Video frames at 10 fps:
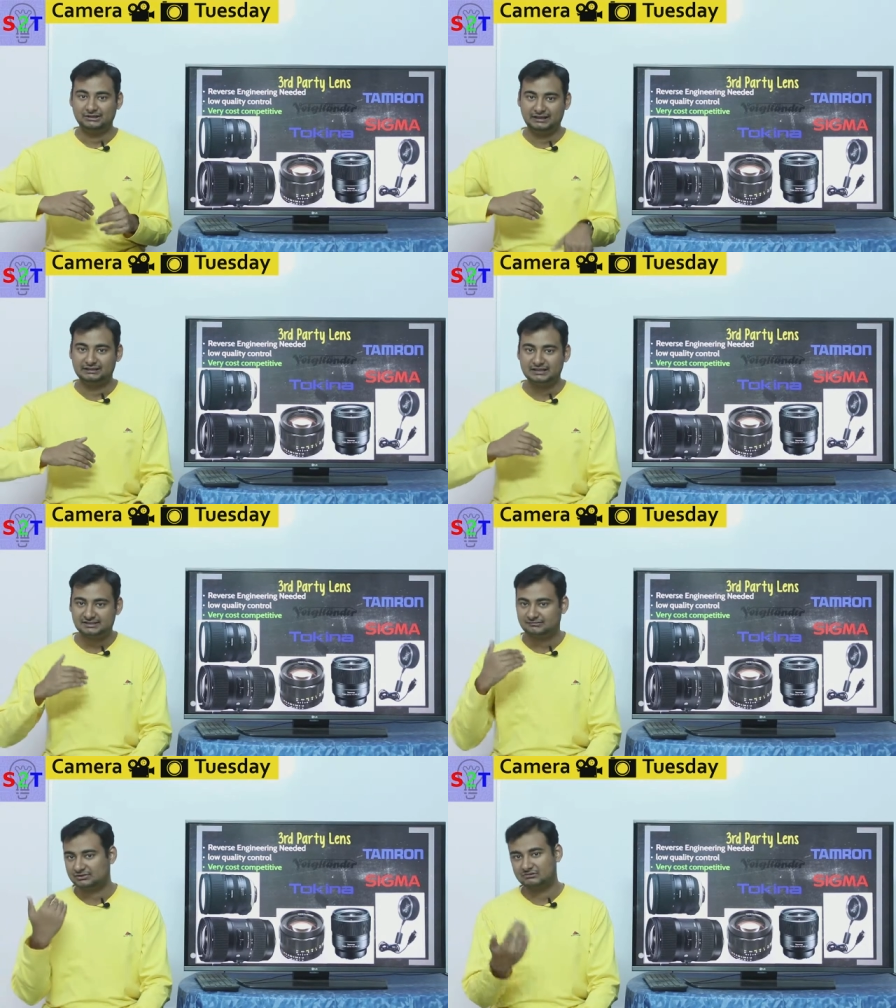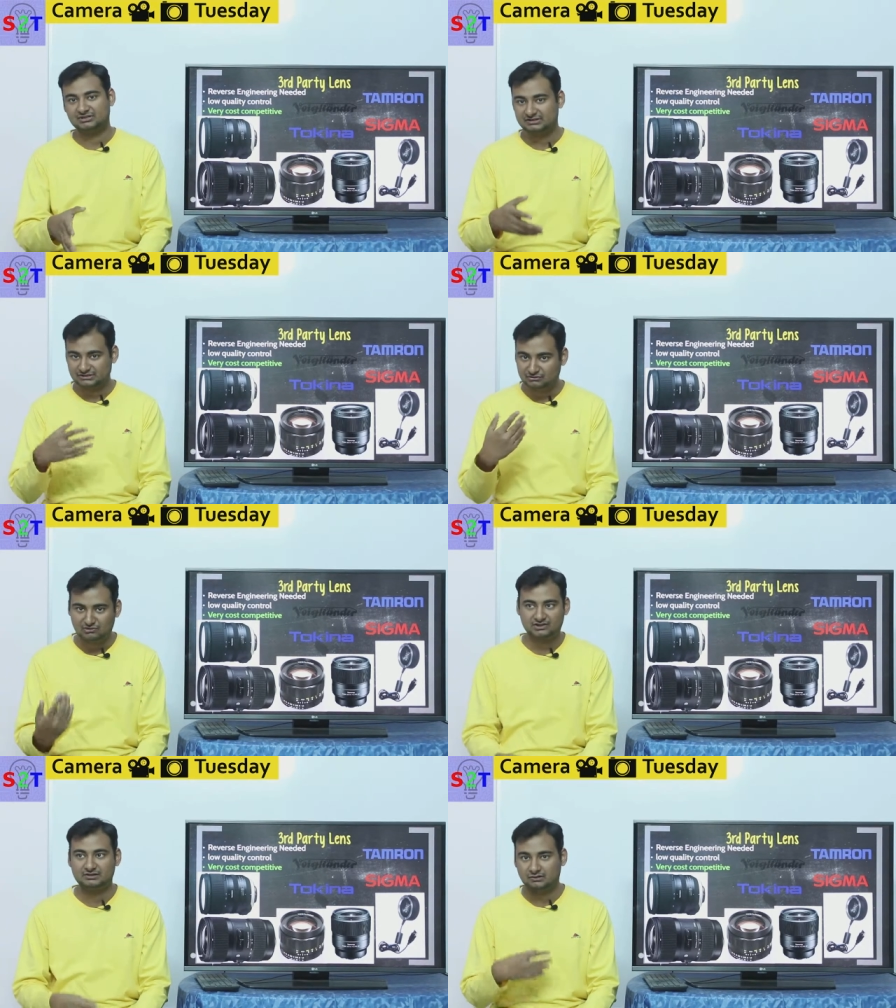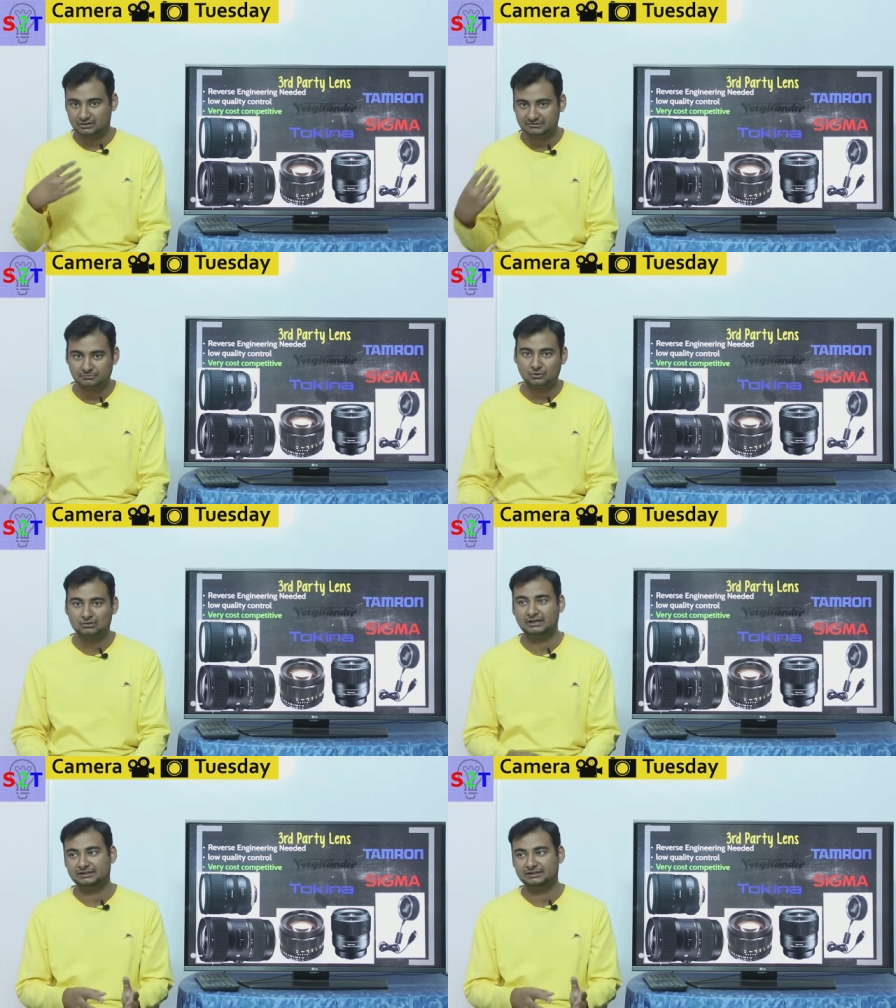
And let's say for some reason you lost it or it broke